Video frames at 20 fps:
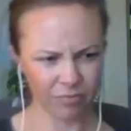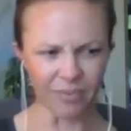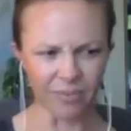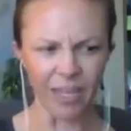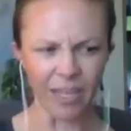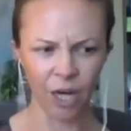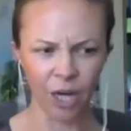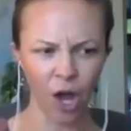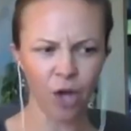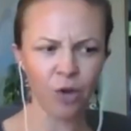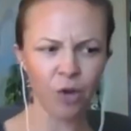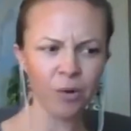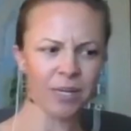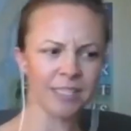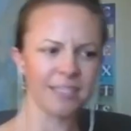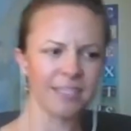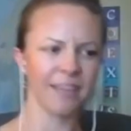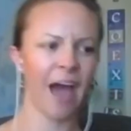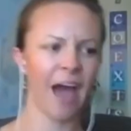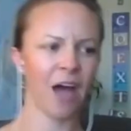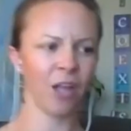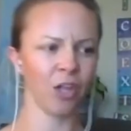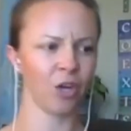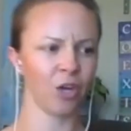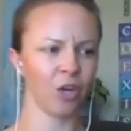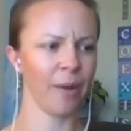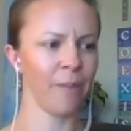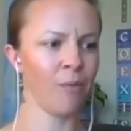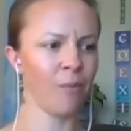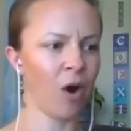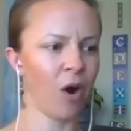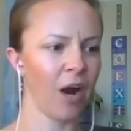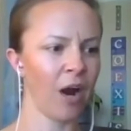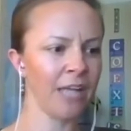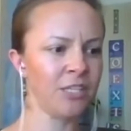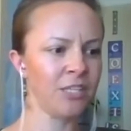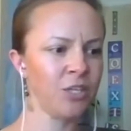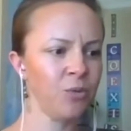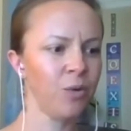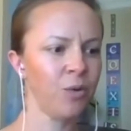and I'll go into that a little bit more. I
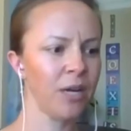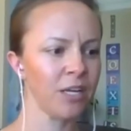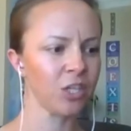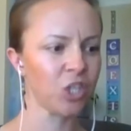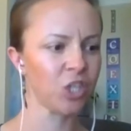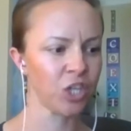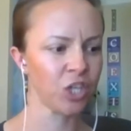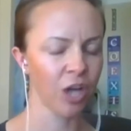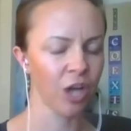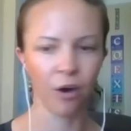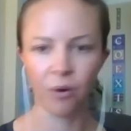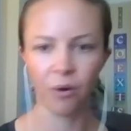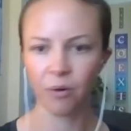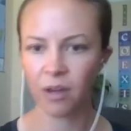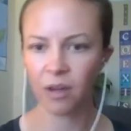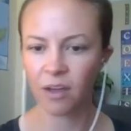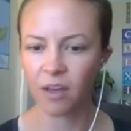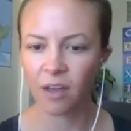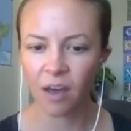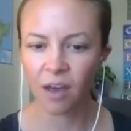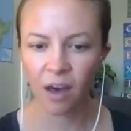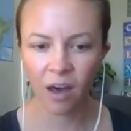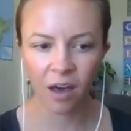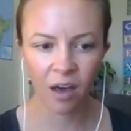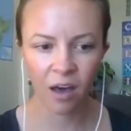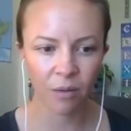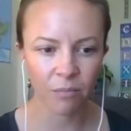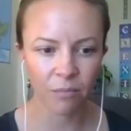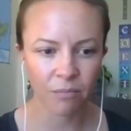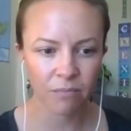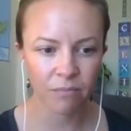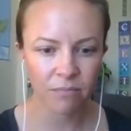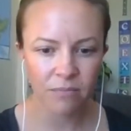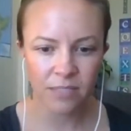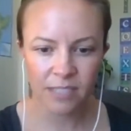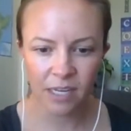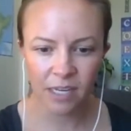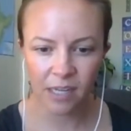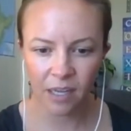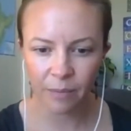do want to show, um,
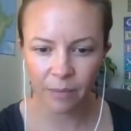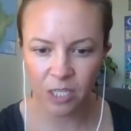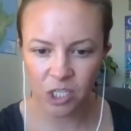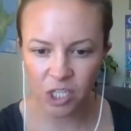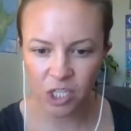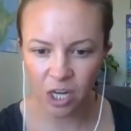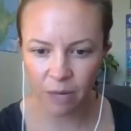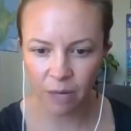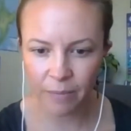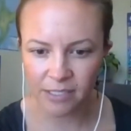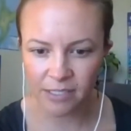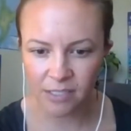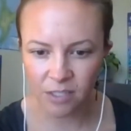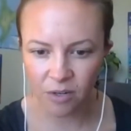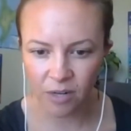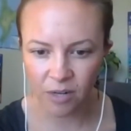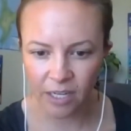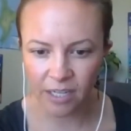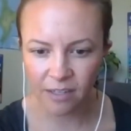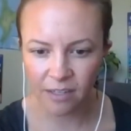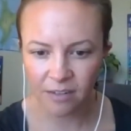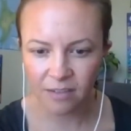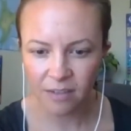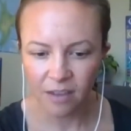Sunny, I'm going to share my screen.